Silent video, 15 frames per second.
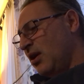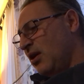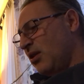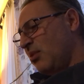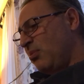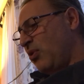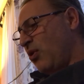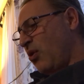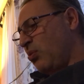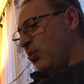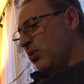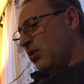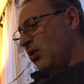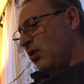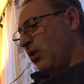The Pope
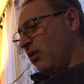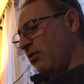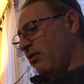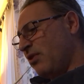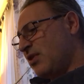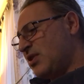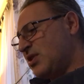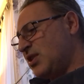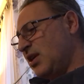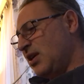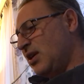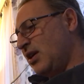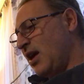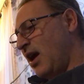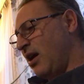will go over the
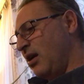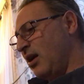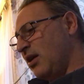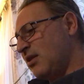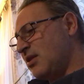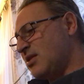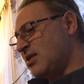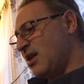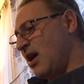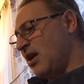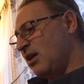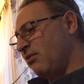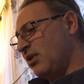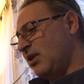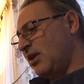sea carrying the
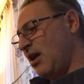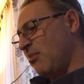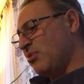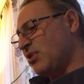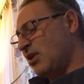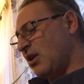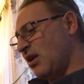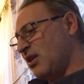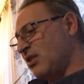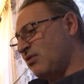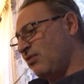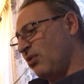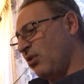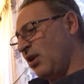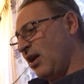sign of redemption on his
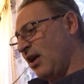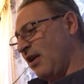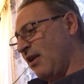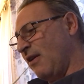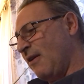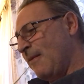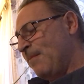forehead.